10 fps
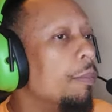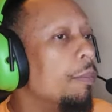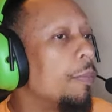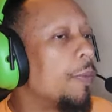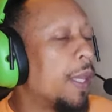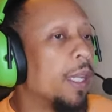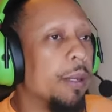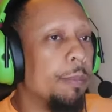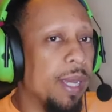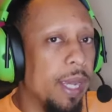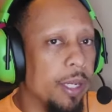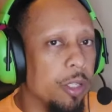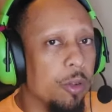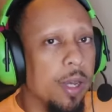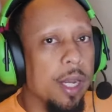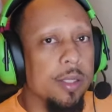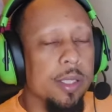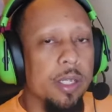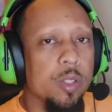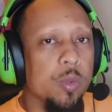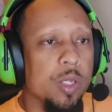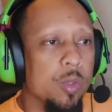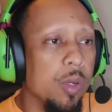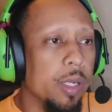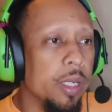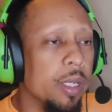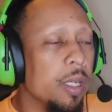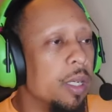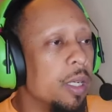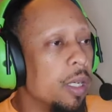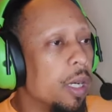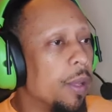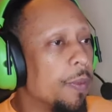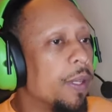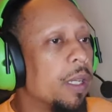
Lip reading: thinking back, hindsight is 2020. Thinking